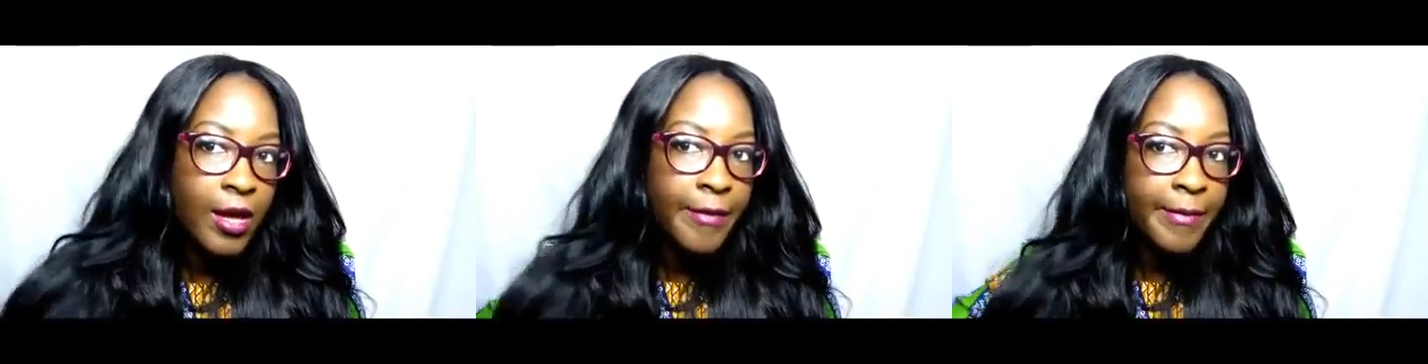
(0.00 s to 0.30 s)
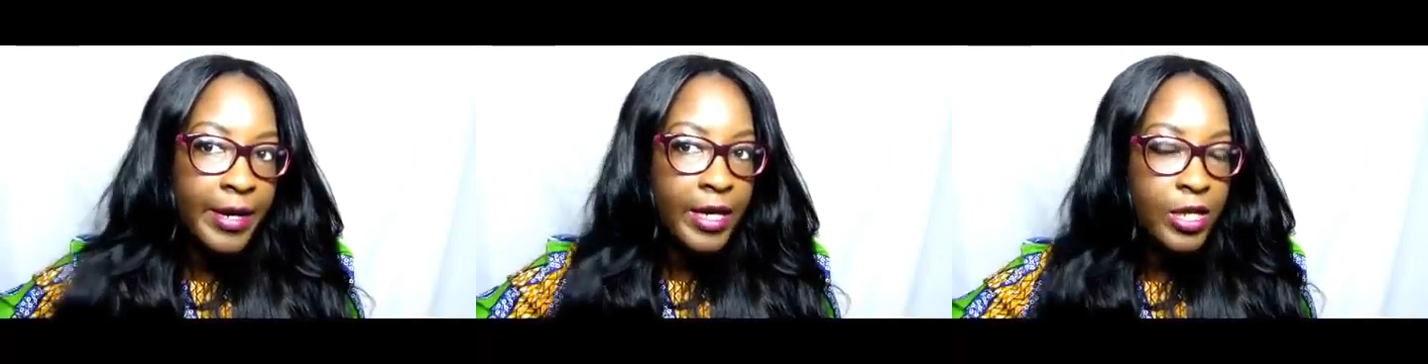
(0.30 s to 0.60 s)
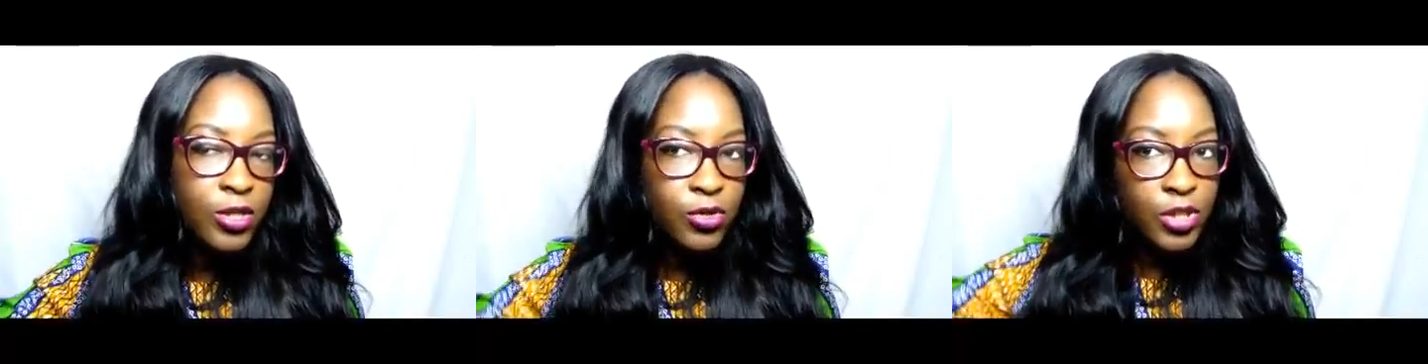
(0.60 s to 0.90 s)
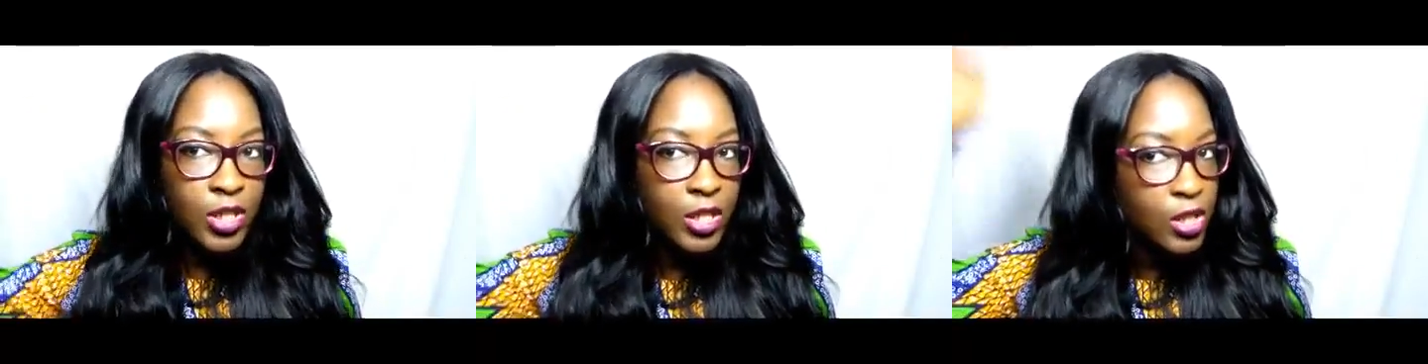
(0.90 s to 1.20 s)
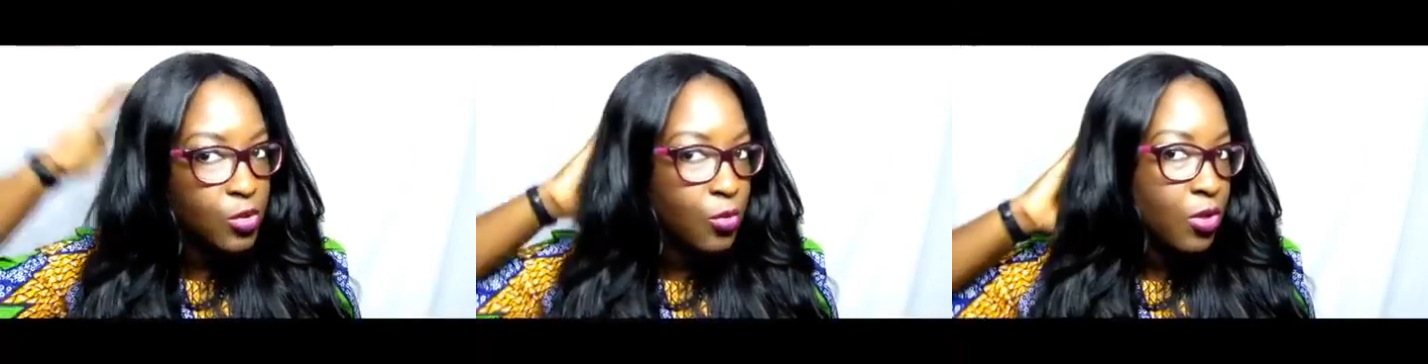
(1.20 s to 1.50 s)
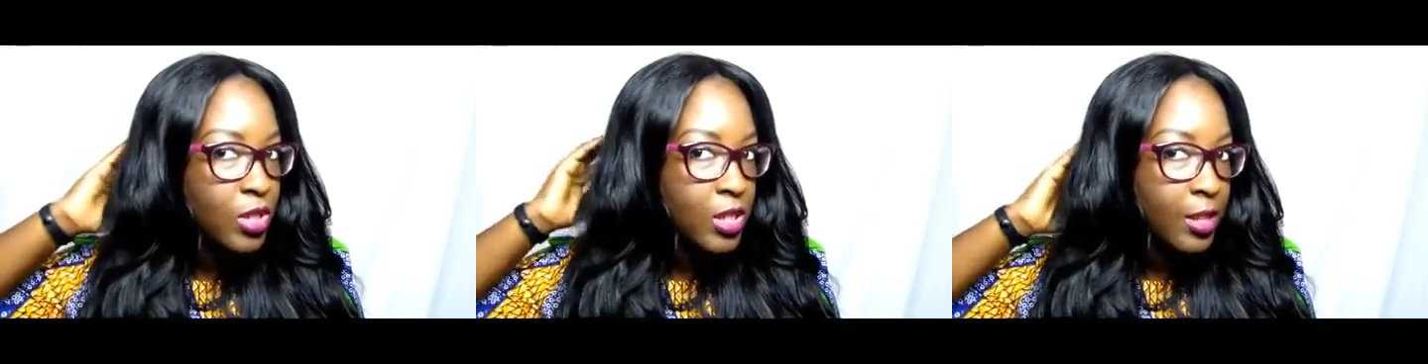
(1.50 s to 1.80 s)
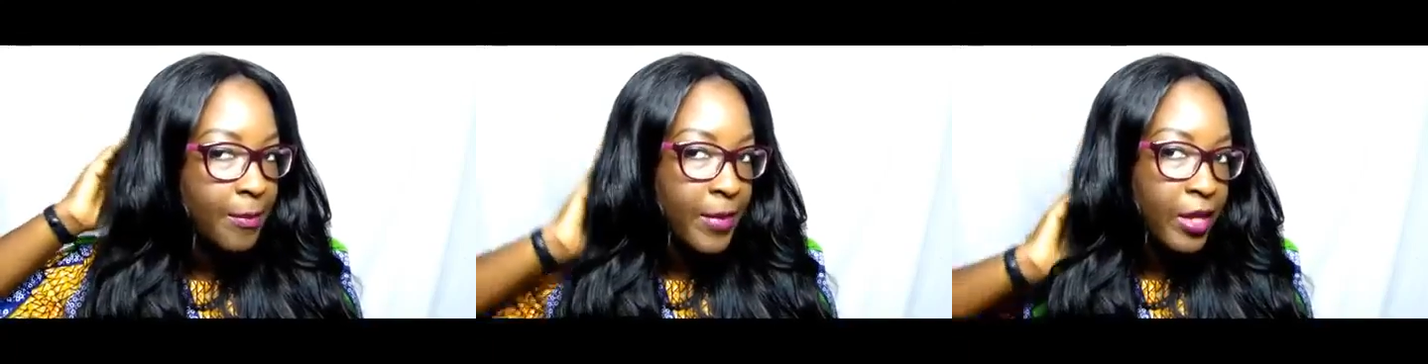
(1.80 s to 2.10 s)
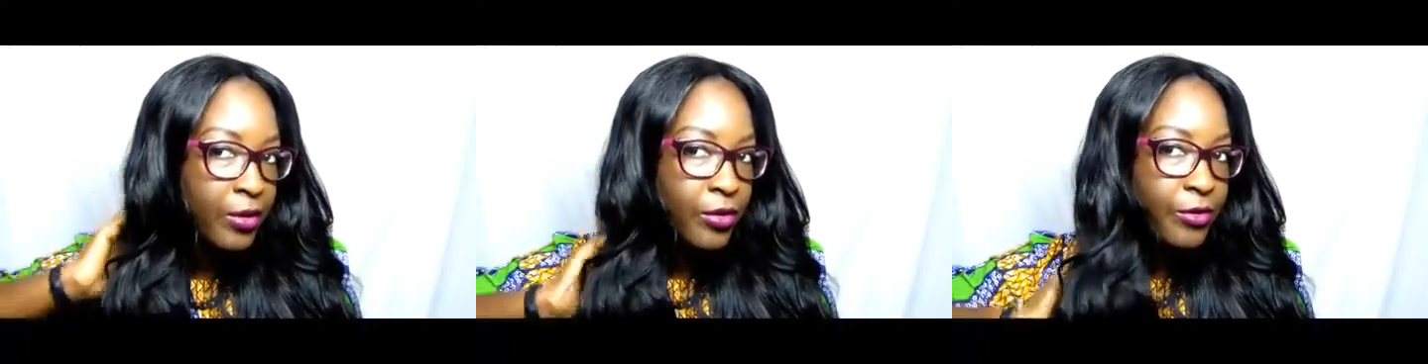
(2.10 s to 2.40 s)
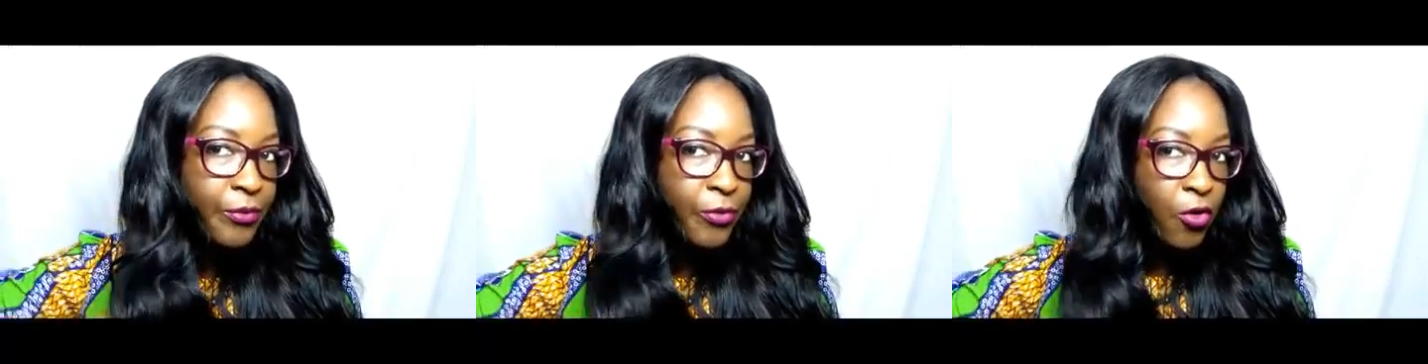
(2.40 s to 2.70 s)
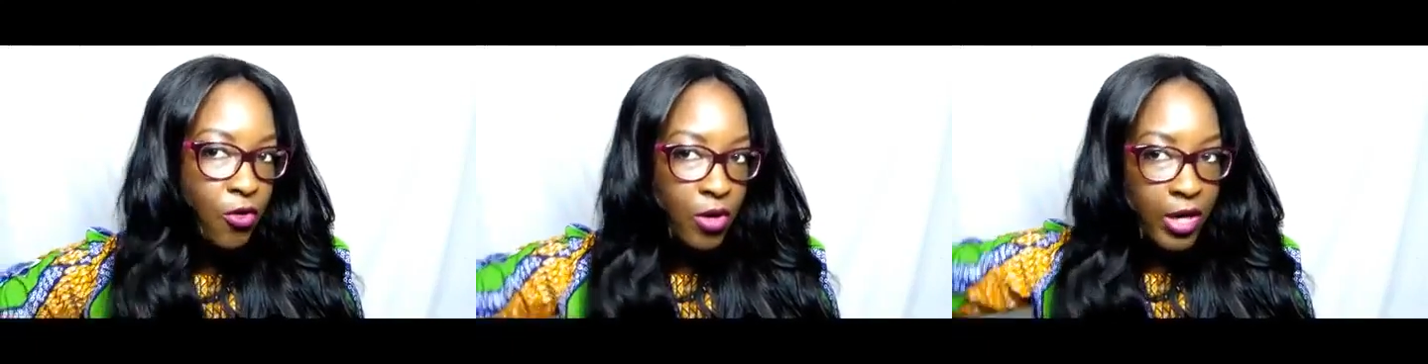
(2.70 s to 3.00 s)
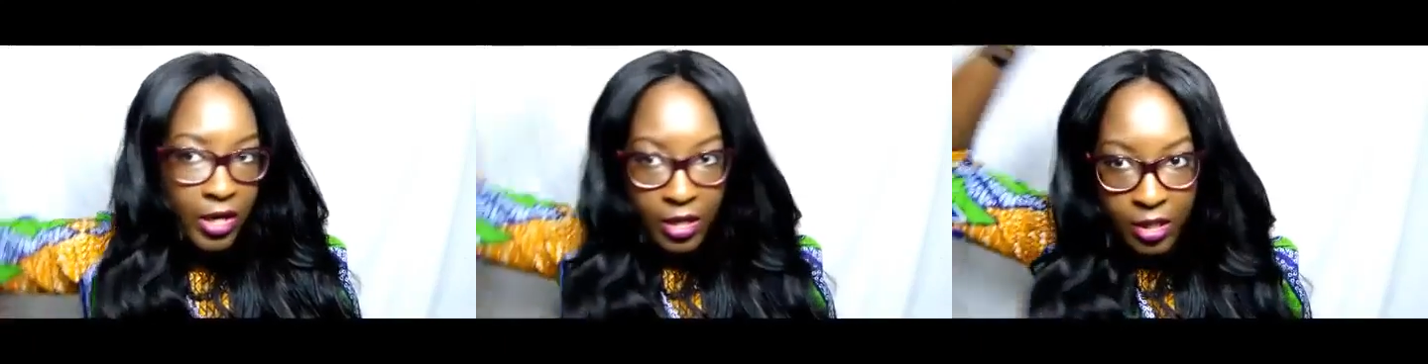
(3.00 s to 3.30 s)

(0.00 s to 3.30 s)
but usually towards the middle or